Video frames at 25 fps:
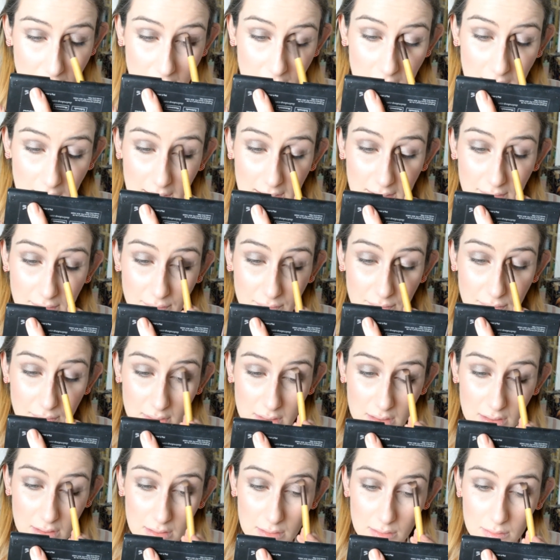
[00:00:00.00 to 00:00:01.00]
if
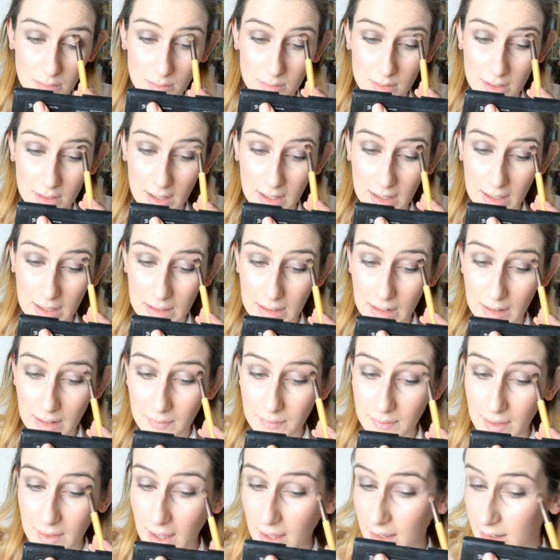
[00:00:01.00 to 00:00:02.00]
you can.
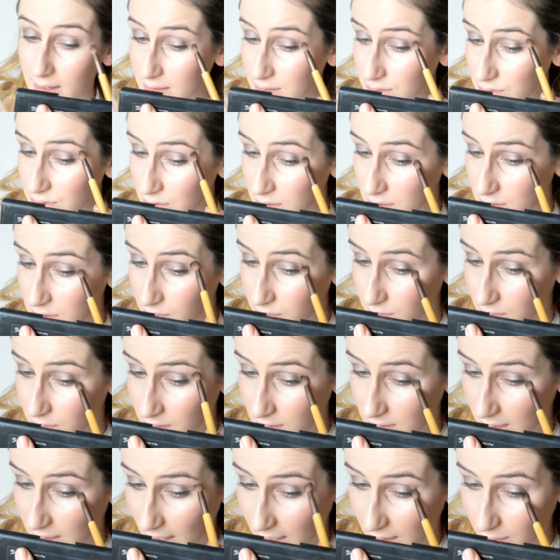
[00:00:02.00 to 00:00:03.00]
And that is just
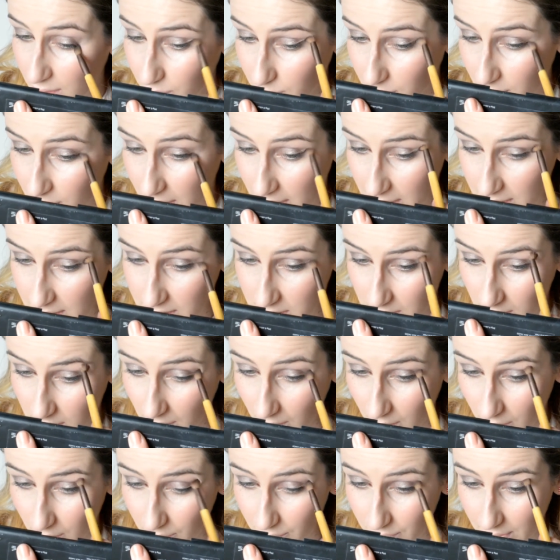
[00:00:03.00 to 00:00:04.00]
getting rid
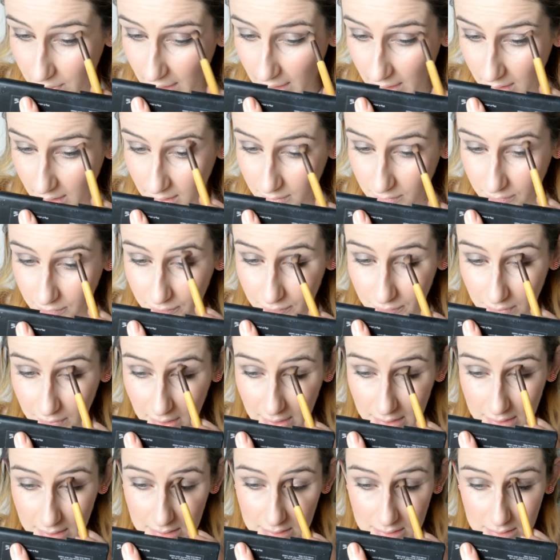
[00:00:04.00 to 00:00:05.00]
of that
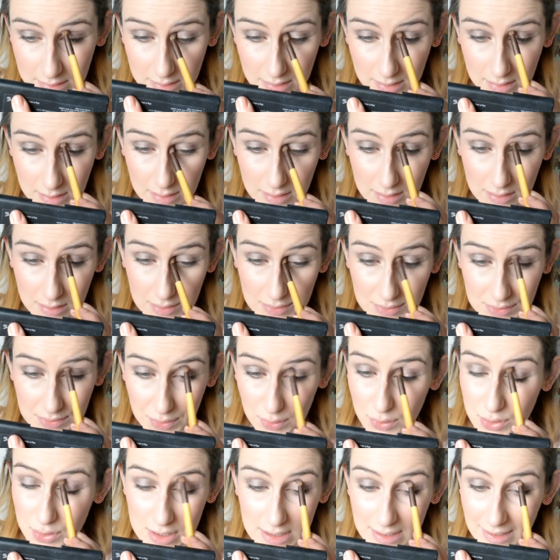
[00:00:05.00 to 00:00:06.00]
fine,
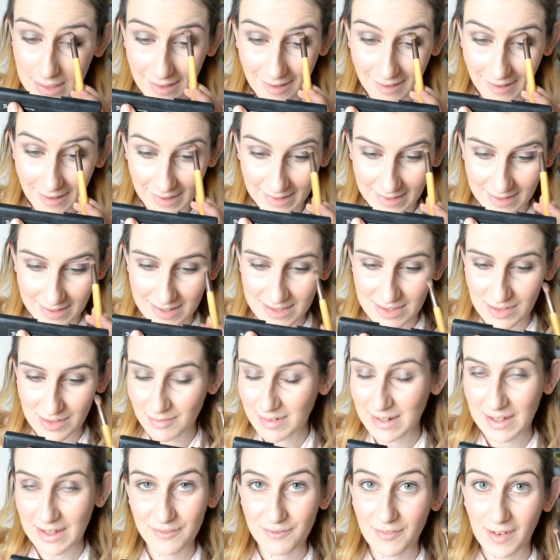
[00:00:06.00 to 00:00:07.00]
dodgy line. It's not
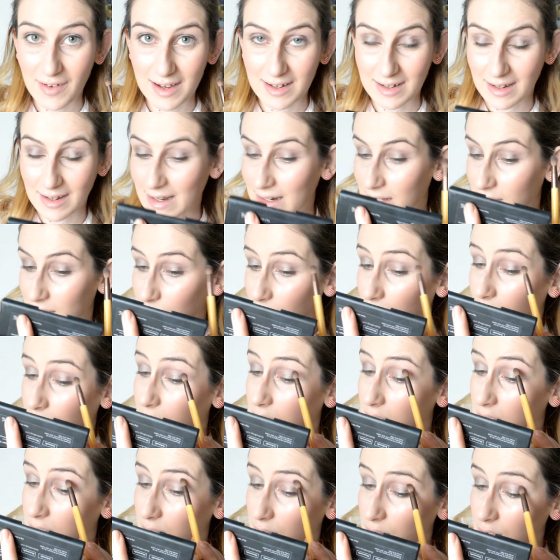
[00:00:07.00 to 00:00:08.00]
really a fine line, it's more of a
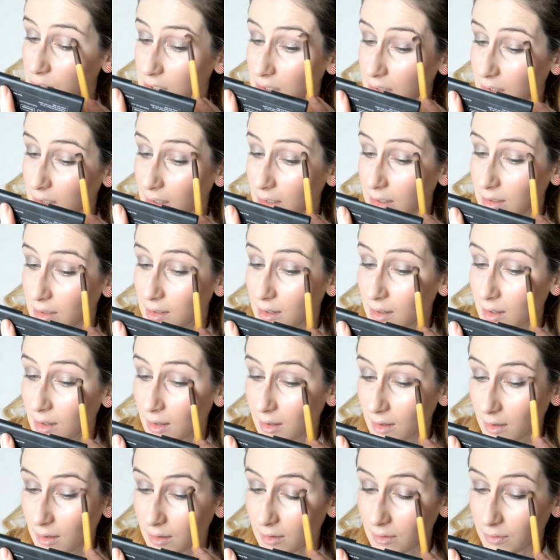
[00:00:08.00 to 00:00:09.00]
dodgy line
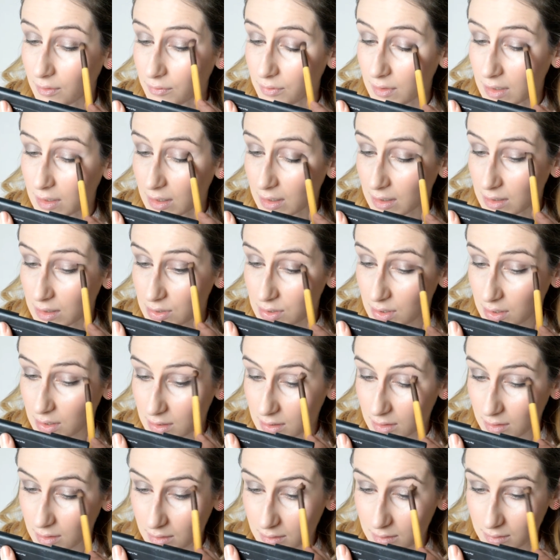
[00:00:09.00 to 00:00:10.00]
of the
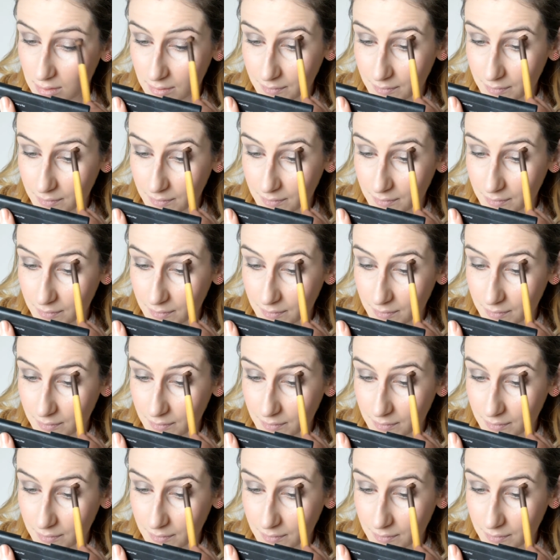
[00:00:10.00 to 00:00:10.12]
eyeshadow.